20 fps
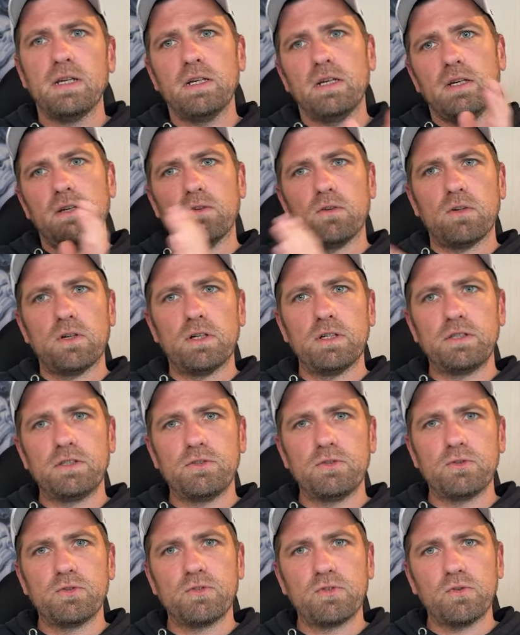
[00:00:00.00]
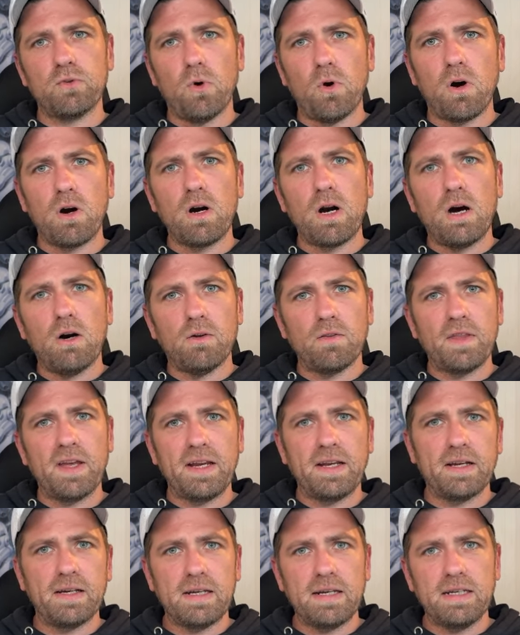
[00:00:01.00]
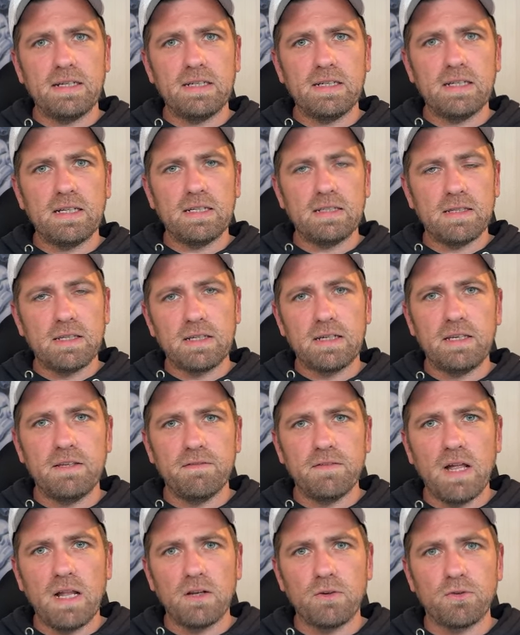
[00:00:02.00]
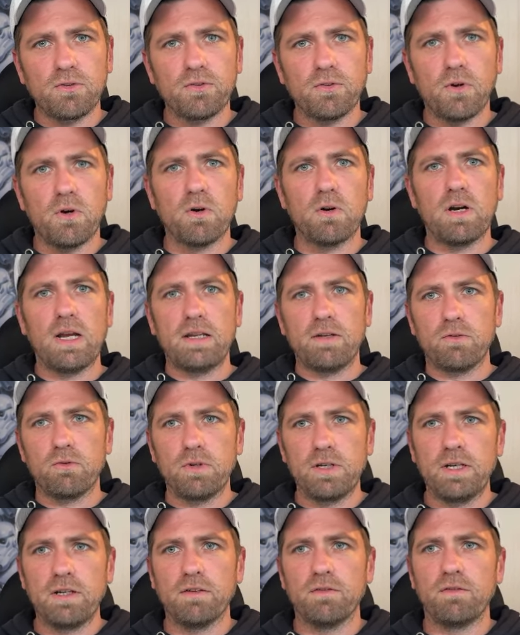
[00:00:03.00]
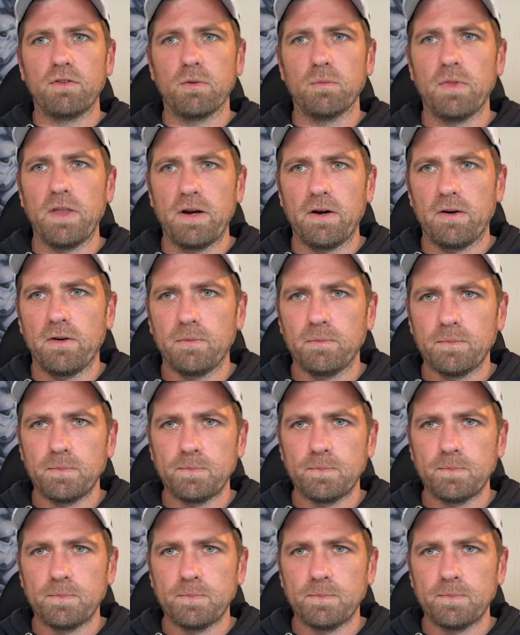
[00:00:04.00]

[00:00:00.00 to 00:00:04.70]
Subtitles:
in order to store our data in the key value store and read it from there.